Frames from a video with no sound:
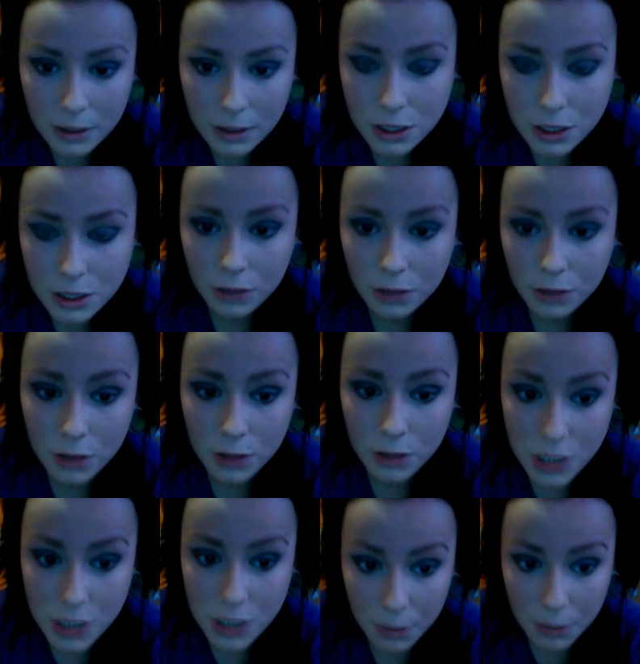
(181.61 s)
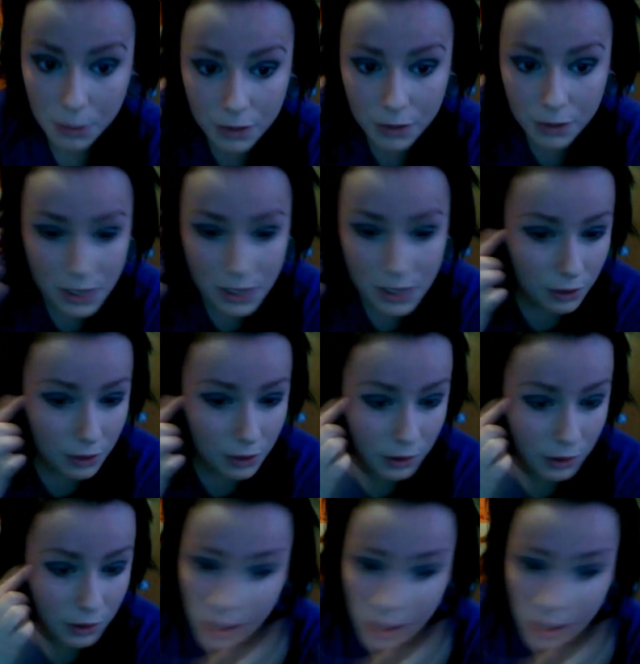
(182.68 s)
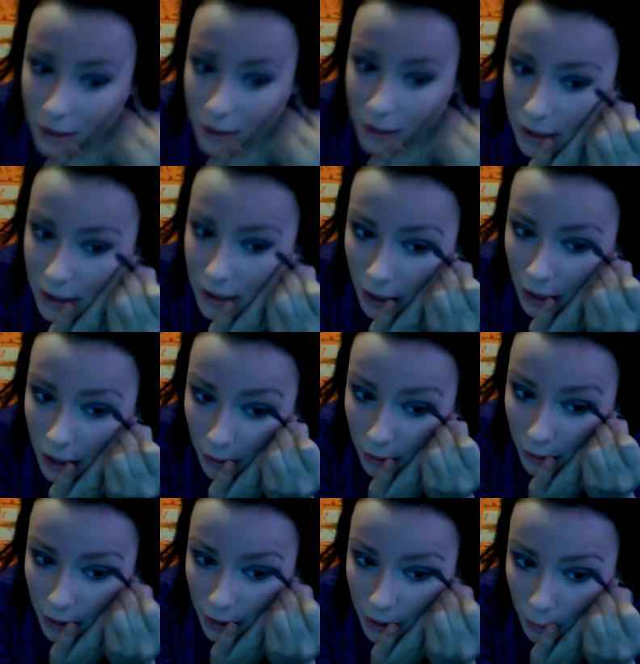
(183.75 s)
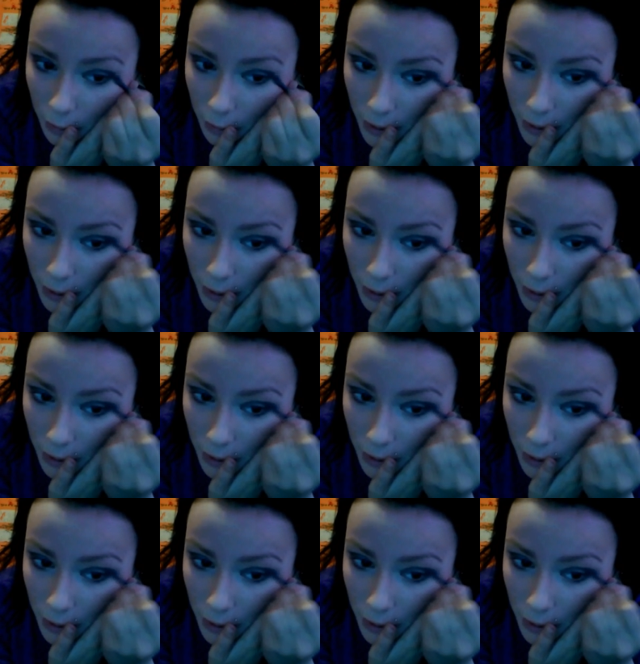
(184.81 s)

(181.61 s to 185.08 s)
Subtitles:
down, you can kind of see how it like wings out a little bit.